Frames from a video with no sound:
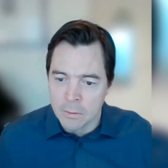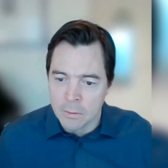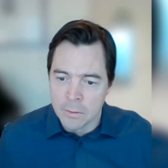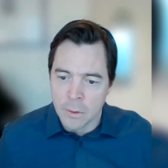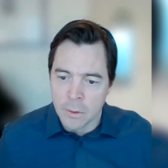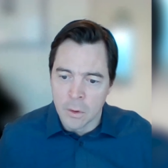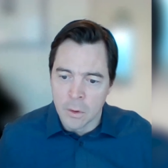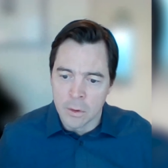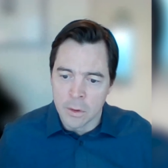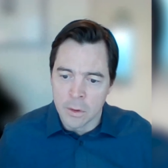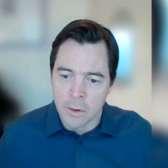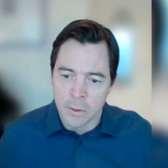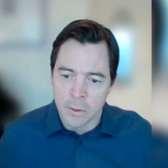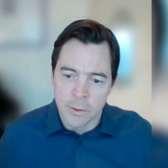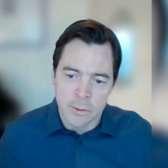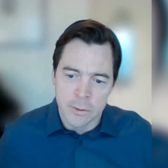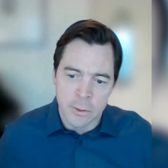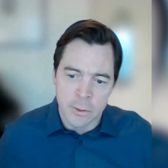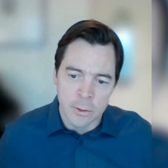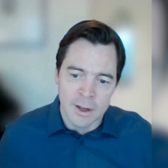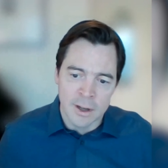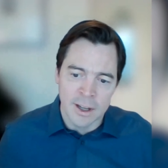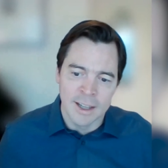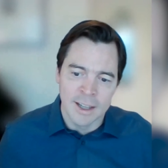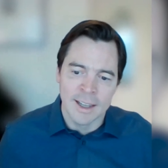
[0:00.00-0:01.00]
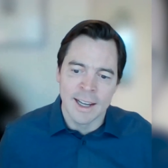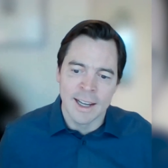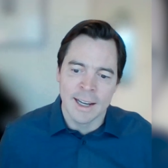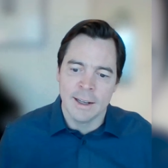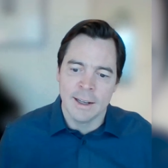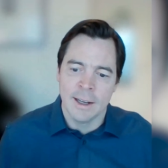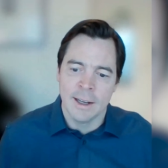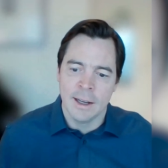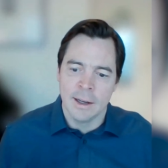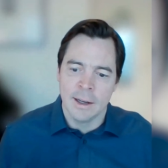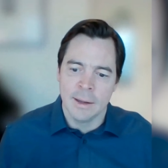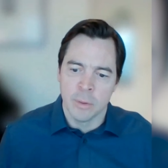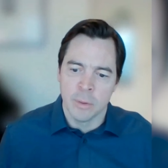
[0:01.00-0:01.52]
for those who are
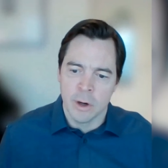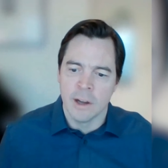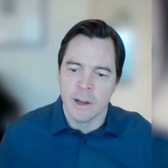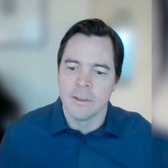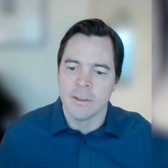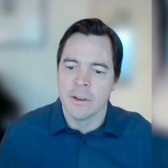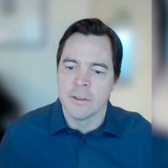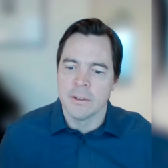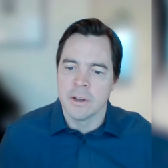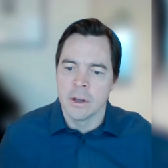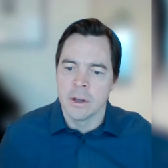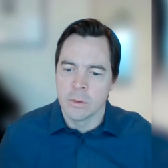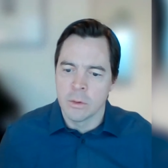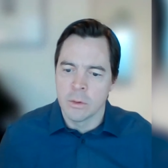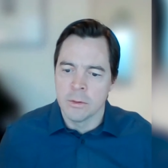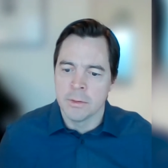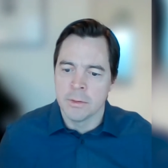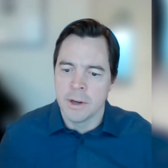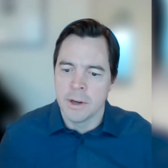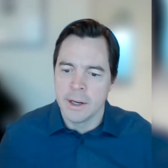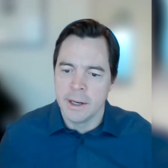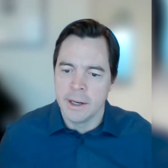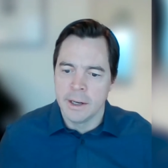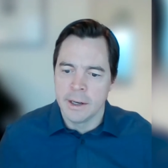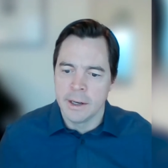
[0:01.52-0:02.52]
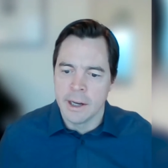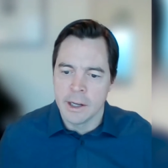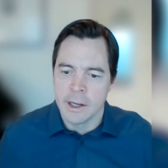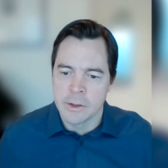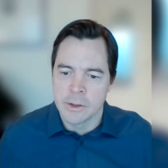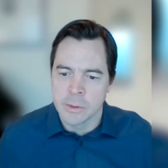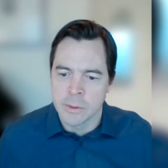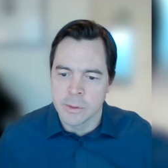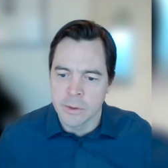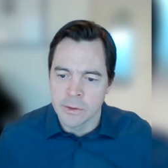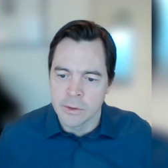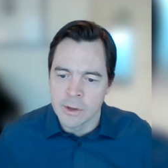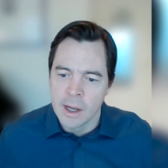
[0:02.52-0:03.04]
collecting, processing, and refining
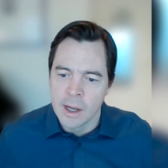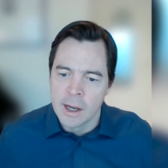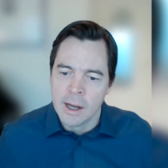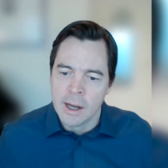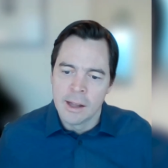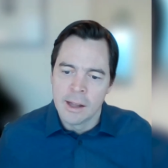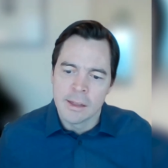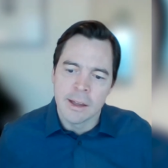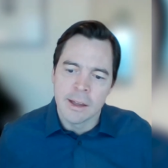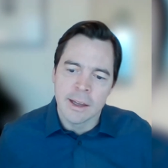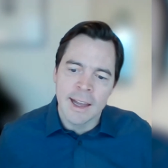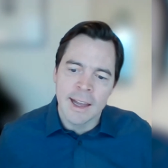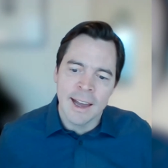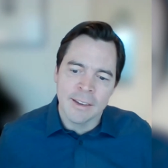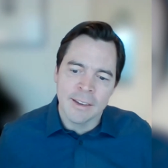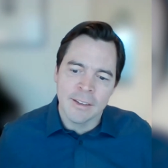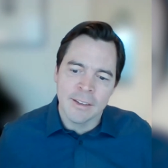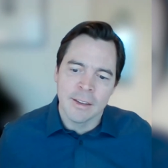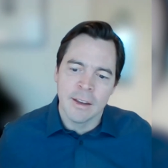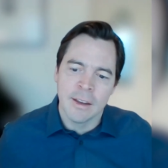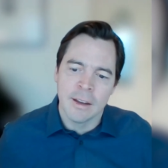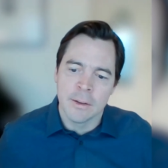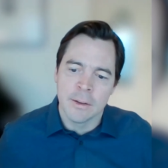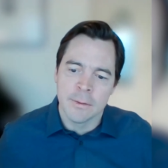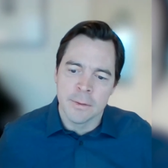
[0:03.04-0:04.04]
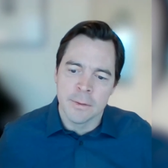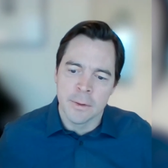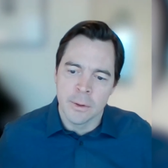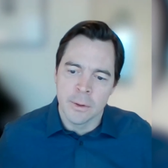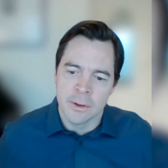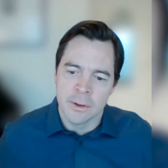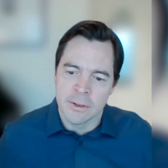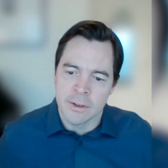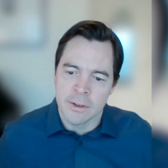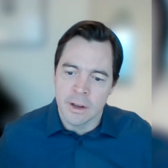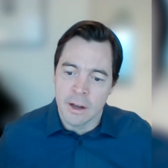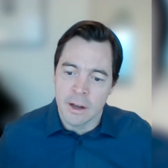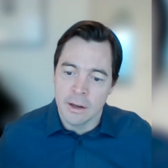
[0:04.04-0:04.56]
nodules. The last thing to
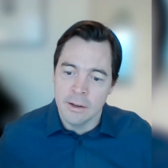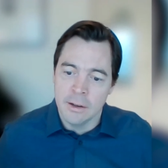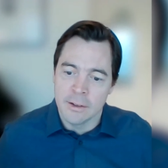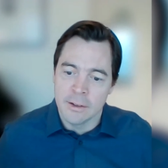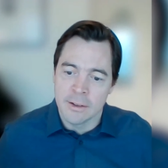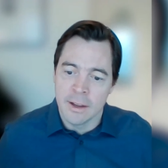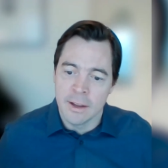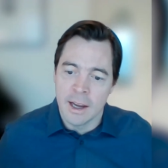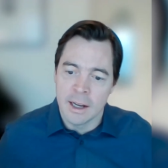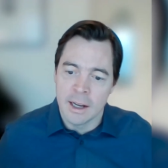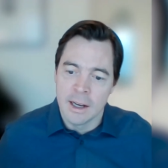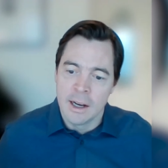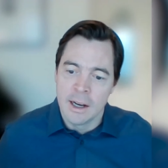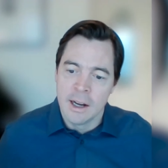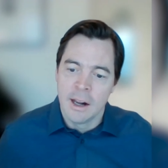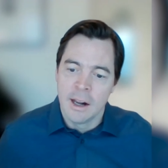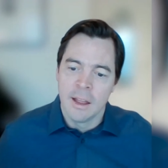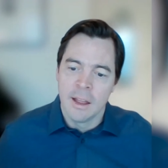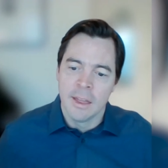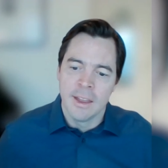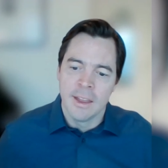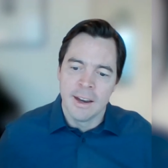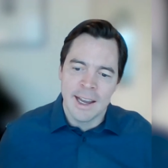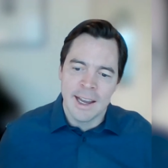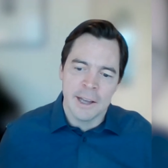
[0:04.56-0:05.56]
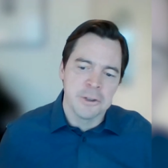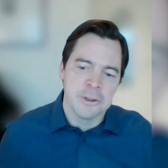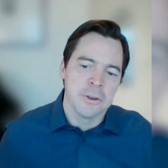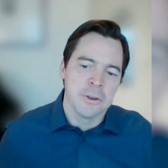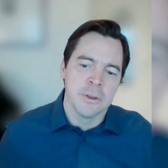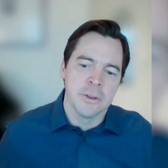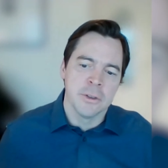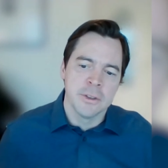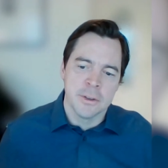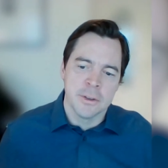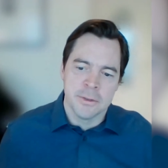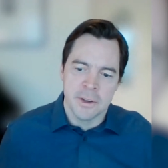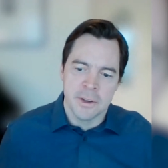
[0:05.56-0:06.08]
focus on is that the
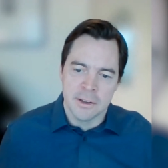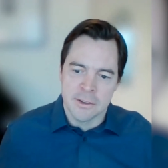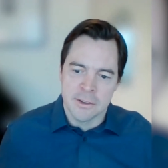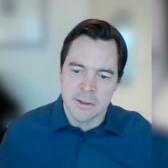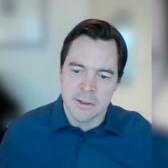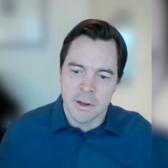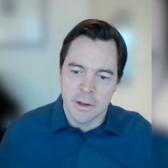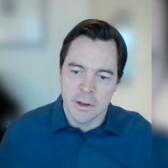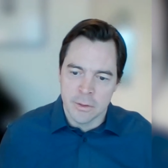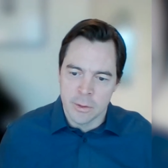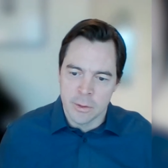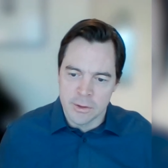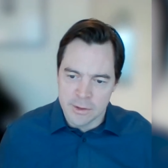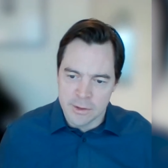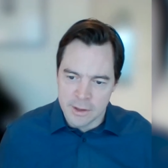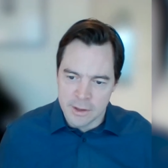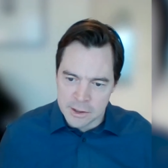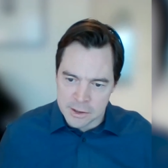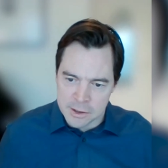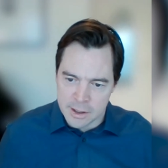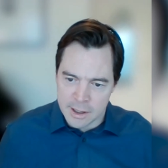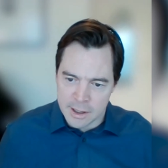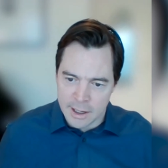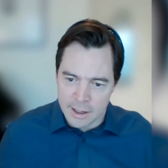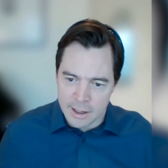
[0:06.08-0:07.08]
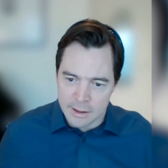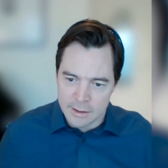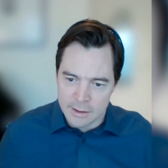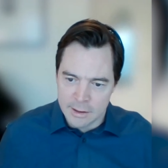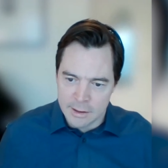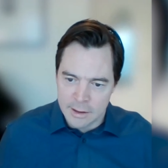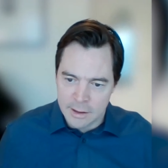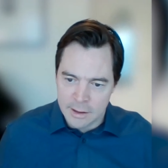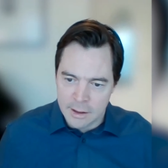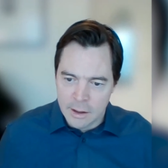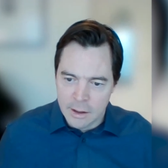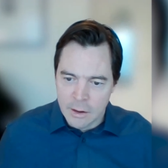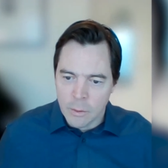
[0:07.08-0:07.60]
National Defense Authorization Act
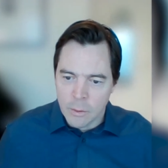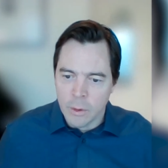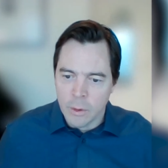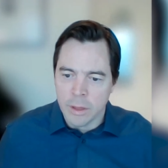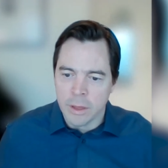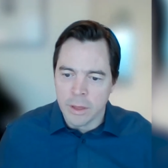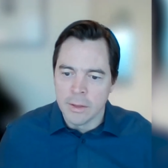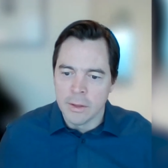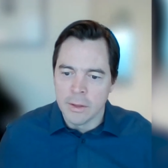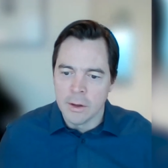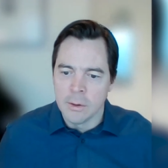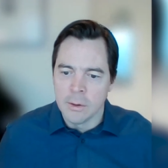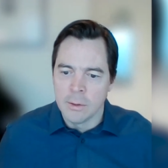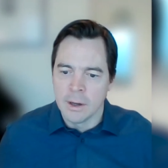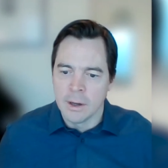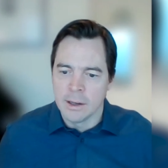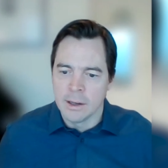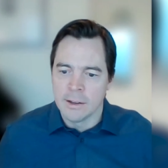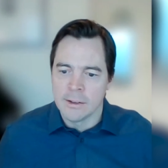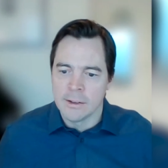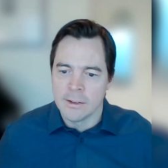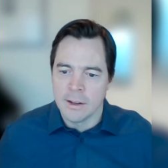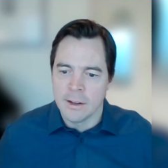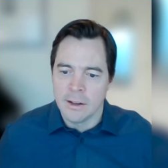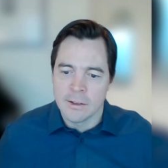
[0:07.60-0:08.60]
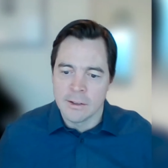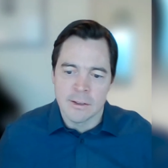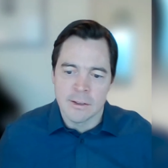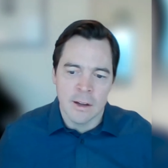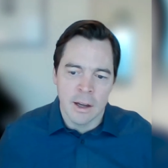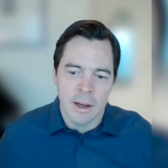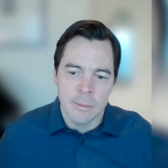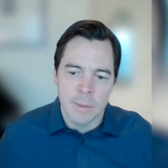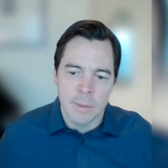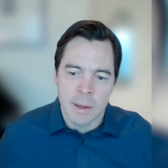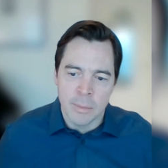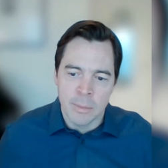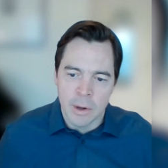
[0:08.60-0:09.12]
within the United States,
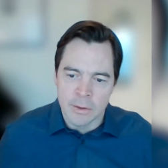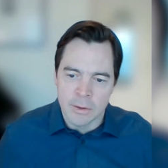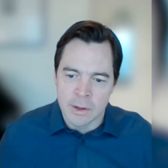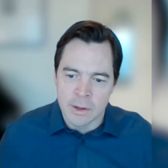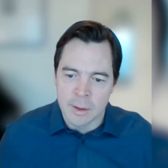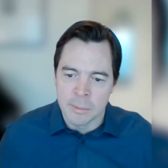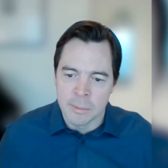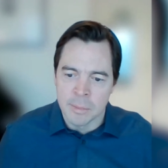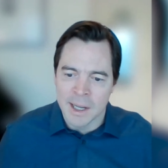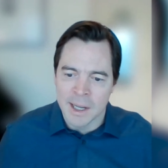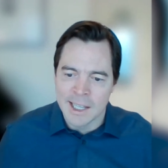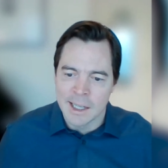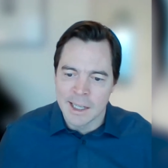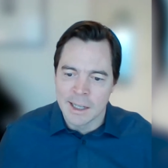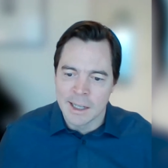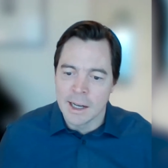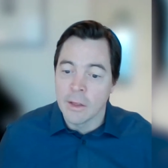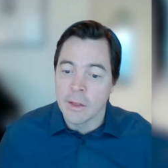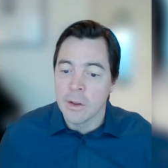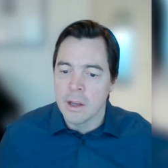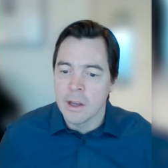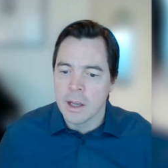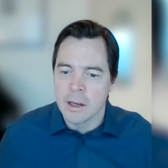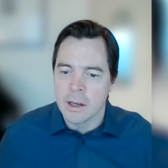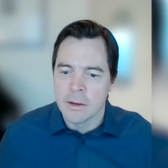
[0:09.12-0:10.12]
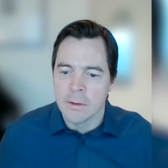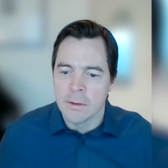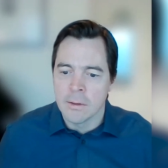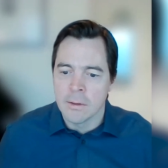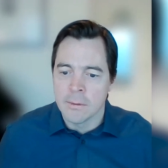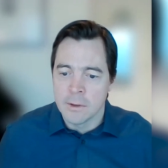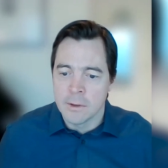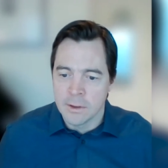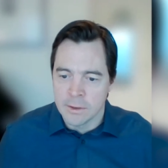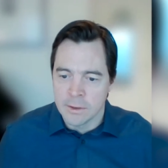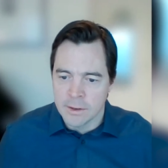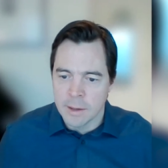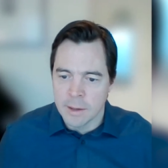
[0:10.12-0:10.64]
signed by President Biden at the end
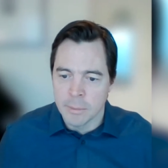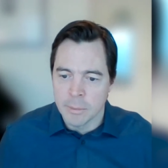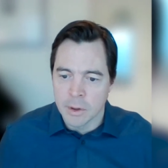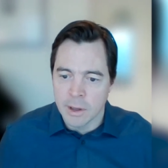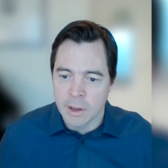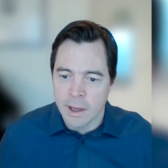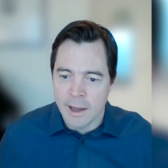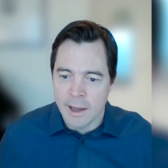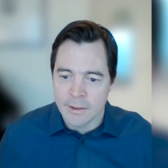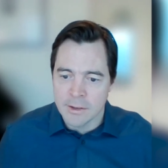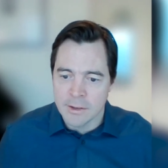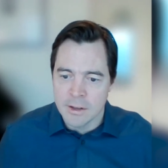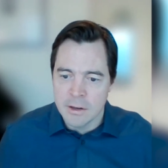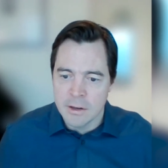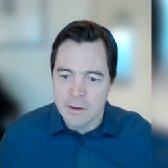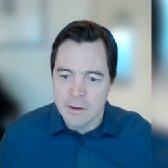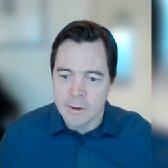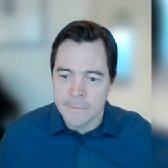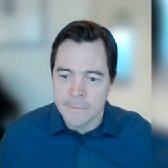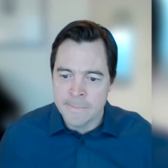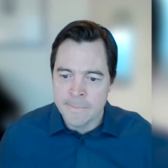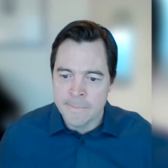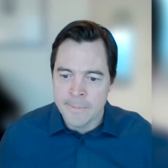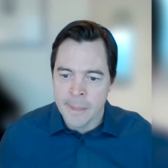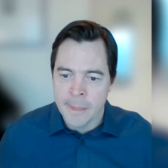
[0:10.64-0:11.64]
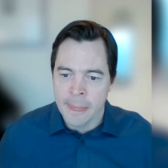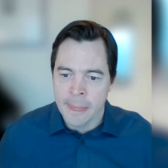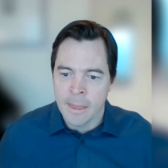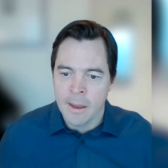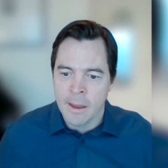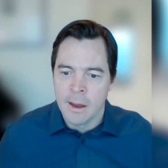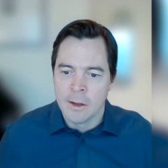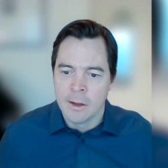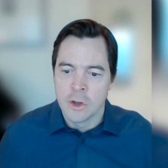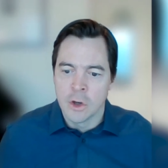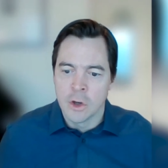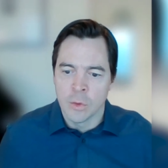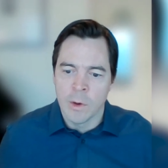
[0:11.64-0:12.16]
of December last year,
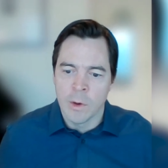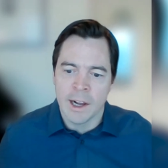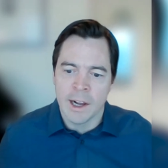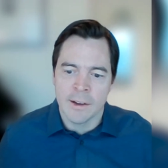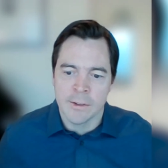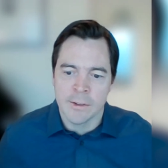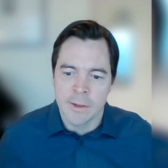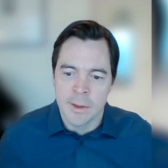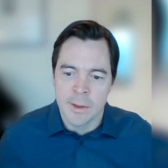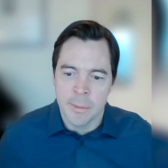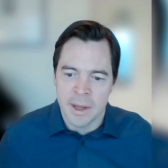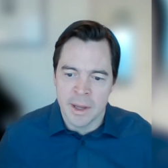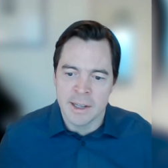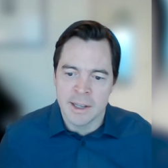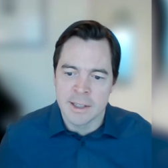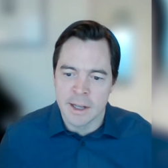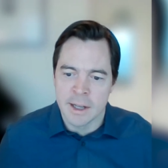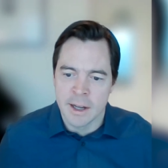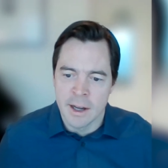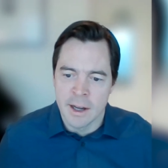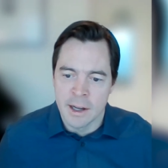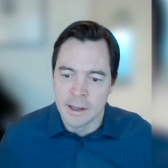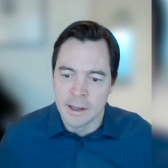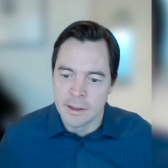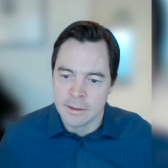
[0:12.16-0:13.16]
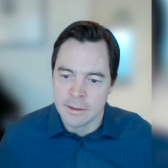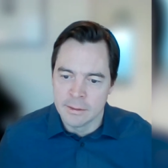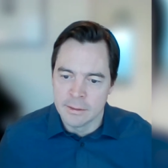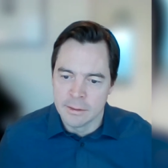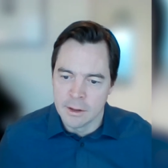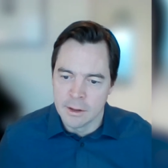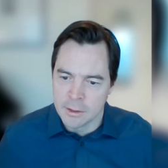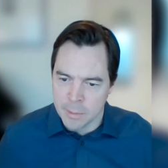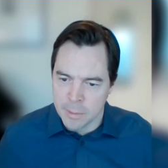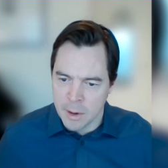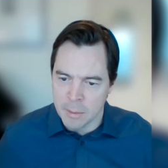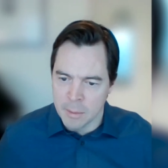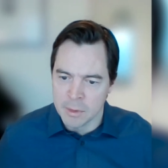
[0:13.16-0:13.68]
directs the Pentagon,
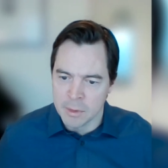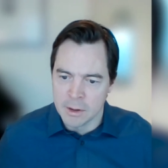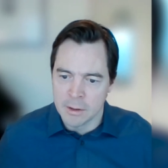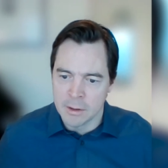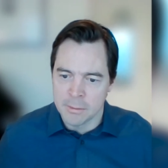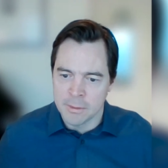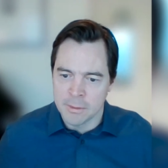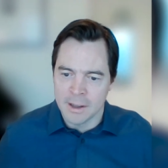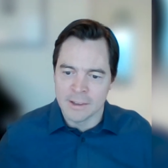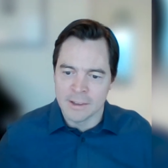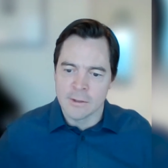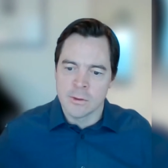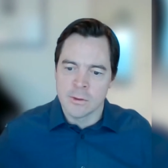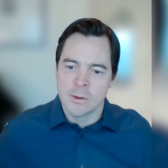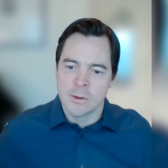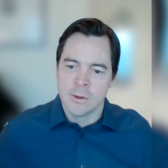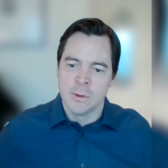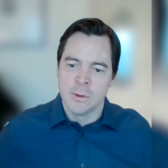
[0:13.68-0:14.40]
the Department of Defense,